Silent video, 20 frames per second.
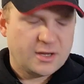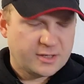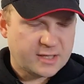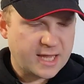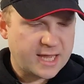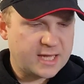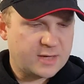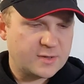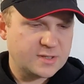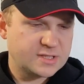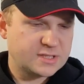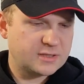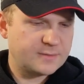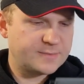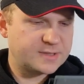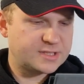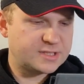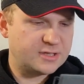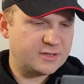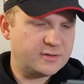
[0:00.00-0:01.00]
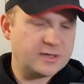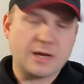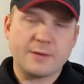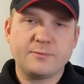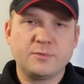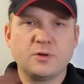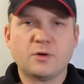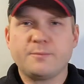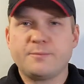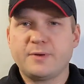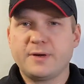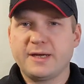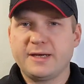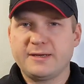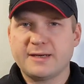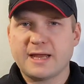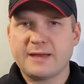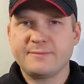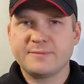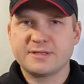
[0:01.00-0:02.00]
Okay, question number 2. Now, I'm not
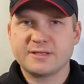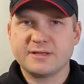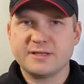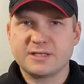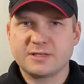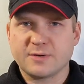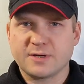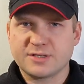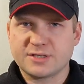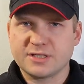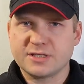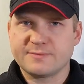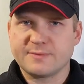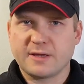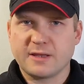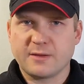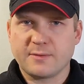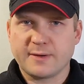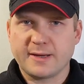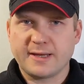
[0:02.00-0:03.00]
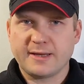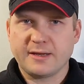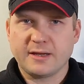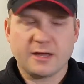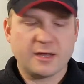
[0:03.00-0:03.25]
putting names to these questions, by the way.